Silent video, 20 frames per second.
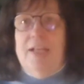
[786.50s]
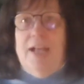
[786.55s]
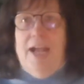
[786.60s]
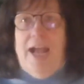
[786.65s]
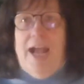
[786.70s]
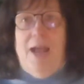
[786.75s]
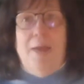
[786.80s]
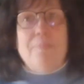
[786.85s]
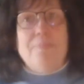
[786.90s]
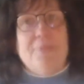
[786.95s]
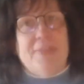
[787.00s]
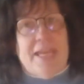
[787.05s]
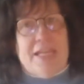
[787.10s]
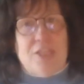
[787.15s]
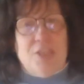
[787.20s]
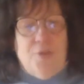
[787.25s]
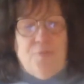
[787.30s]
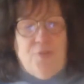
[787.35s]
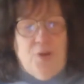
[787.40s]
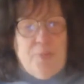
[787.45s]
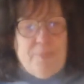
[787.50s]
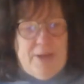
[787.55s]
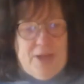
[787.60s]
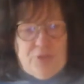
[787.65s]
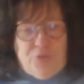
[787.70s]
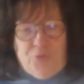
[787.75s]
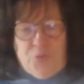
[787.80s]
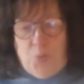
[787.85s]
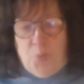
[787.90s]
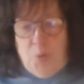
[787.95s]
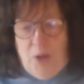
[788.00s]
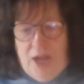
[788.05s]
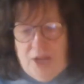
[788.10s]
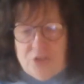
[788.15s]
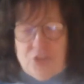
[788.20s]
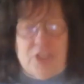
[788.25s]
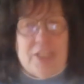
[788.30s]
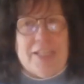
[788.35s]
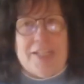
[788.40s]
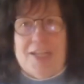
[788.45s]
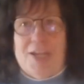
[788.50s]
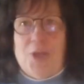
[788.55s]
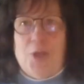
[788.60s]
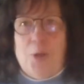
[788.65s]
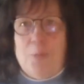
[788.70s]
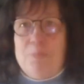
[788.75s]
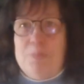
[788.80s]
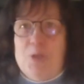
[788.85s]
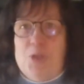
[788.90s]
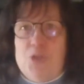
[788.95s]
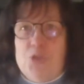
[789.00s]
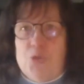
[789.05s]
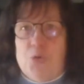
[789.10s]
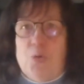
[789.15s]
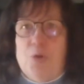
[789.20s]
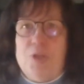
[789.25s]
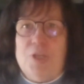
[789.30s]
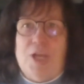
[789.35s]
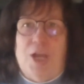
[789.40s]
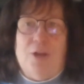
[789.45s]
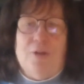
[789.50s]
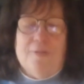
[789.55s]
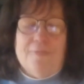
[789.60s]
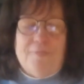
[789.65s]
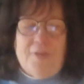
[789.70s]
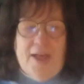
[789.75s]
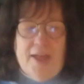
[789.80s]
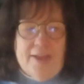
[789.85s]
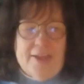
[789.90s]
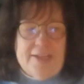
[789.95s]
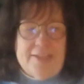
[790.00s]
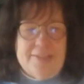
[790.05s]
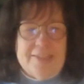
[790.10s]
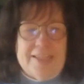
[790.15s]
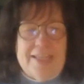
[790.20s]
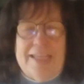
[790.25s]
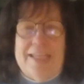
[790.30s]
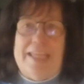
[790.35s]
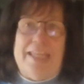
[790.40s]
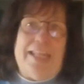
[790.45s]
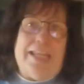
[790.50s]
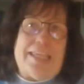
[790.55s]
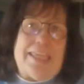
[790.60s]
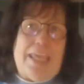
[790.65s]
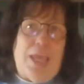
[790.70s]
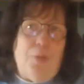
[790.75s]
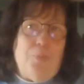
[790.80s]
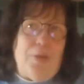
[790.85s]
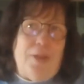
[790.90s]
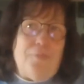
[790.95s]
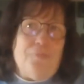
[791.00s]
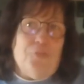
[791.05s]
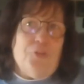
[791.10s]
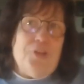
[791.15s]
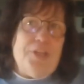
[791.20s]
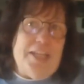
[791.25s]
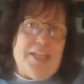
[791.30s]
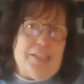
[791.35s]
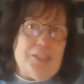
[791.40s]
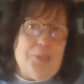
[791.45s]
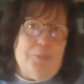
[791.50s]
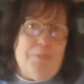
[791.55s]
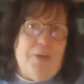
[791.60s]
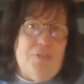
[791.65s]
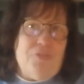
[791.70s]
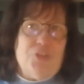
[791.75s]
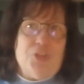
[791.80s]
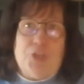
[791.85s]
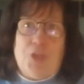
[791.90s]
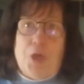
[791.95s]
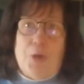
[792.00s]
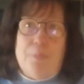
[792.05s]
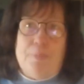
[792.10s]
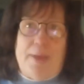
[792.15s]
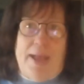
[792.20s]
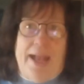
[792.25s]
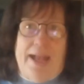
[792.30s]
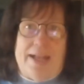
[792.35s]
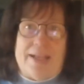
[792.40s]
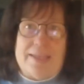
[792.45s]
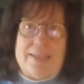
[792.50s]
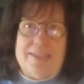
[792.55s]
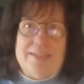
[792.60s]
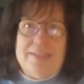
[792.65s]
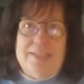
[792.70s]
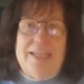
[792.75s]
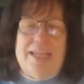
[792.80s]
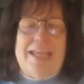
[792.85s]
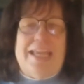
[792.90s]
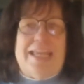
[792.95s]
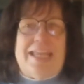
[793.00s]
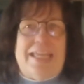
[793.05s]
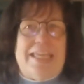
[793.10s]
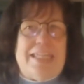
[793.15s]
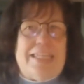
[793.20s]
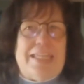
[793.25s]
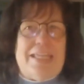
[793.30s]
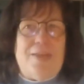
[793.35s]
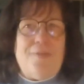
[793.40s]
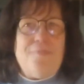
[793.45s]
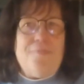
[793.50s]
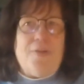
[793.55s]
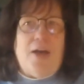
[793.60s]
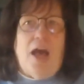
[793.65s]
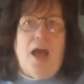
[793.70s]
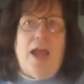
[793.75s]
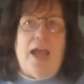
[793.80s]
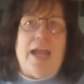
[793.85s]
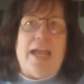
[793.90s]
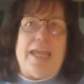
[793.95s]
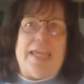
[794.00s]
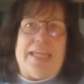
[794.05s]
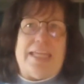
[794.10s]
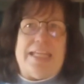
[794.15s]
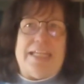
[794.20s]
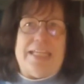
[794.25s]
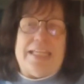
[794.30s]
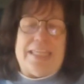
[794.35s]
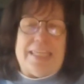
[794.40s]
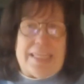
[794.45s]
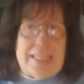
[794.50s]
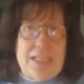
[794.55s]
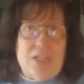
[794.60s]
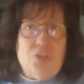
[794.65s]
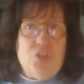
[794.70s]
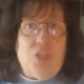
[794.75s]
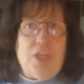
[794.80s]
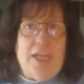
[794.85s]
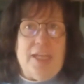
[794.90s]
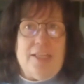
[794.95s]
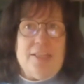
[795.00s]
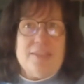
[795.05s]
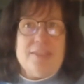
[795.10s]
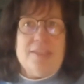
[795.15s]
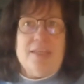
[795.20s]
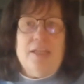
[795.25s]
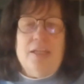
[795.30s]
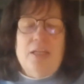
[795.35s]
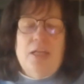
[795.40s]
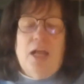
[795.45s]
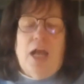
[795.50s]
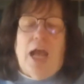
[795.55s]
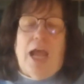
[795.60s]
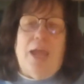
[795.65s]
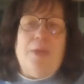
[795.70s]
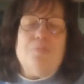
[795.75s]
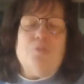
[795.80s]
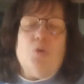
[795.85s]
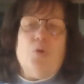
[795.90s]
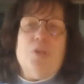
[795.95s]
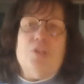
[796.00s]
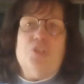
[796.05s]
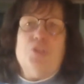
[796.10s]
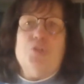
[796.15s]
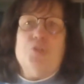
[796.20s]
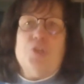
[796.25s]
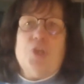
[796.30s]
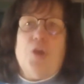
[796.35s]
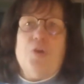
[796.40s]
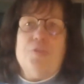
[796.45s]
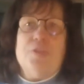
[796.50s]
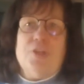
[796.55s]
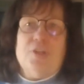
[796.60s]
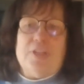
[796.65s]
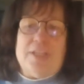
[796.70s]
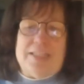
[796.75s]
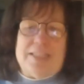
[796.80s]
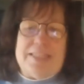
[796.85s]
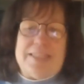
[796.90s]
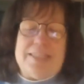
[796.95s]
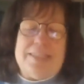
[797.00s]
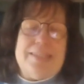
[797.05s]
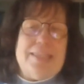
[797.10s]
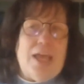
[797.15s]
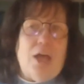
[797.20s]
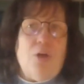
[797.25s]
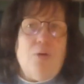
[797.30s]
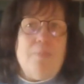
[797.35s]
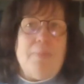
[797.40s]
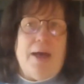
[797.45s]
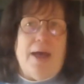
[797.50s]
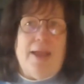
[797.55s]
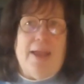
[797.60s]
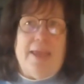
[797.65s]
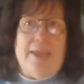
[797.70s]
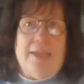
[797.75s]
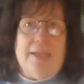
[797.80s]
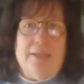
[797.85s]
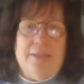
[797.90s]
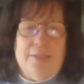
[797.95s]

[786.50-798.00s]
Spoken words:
thank you very much for watching, and I hope you enjoyed our finds, and I can't wait for next month to go back. And if I get a chance, I'm going to go there and sell my